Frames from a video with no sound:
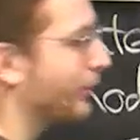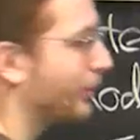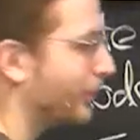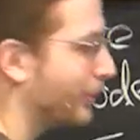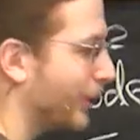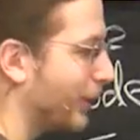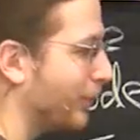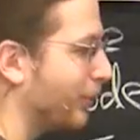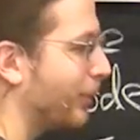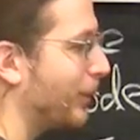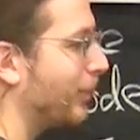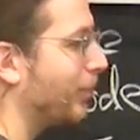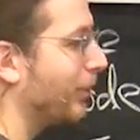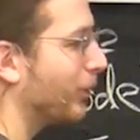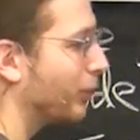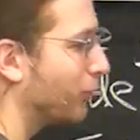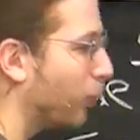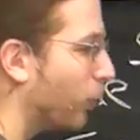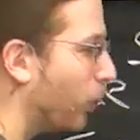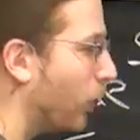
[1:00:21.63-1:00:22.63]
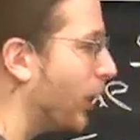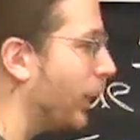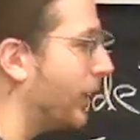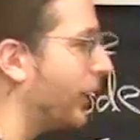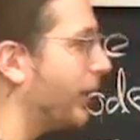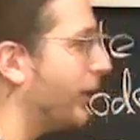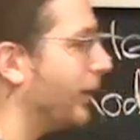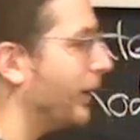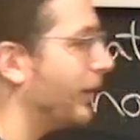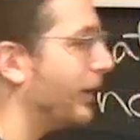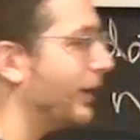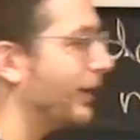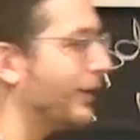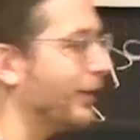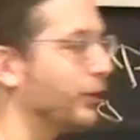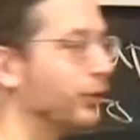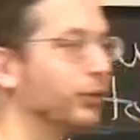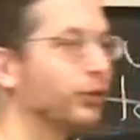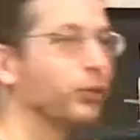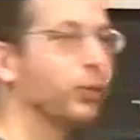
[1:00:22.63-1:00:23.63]
2 times p plus 1, and
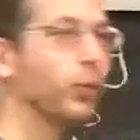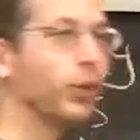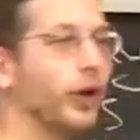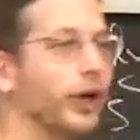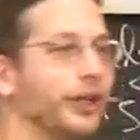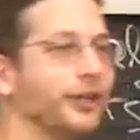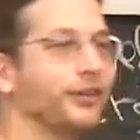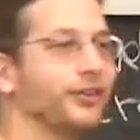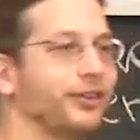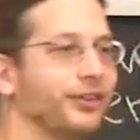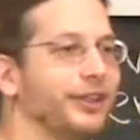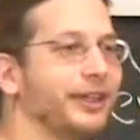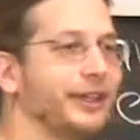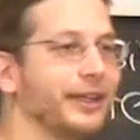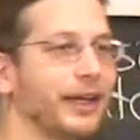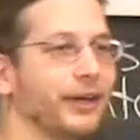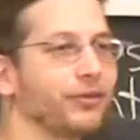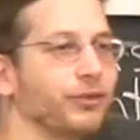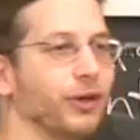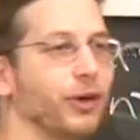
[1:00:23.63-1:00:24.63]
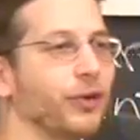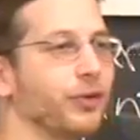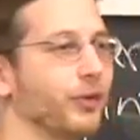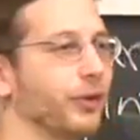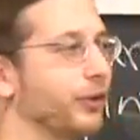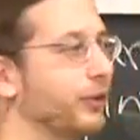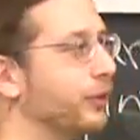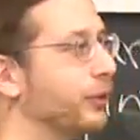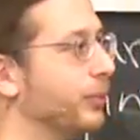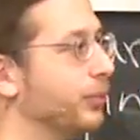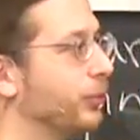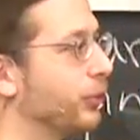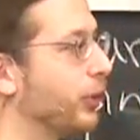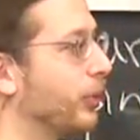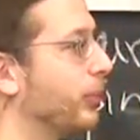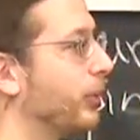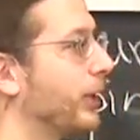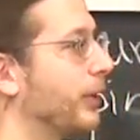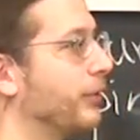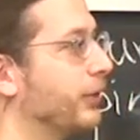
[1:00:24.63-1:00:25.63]
then there's one C left over to
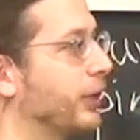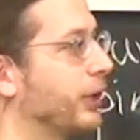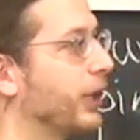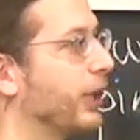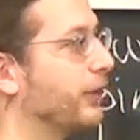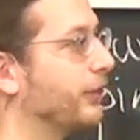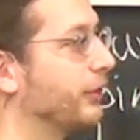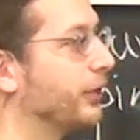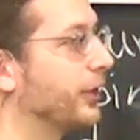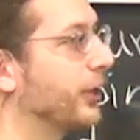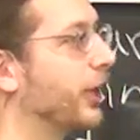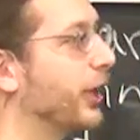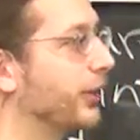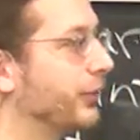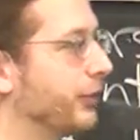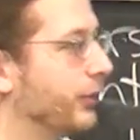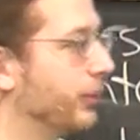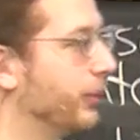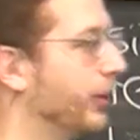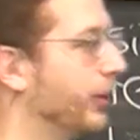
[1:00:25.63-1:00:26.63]
absorb whatever constant cost there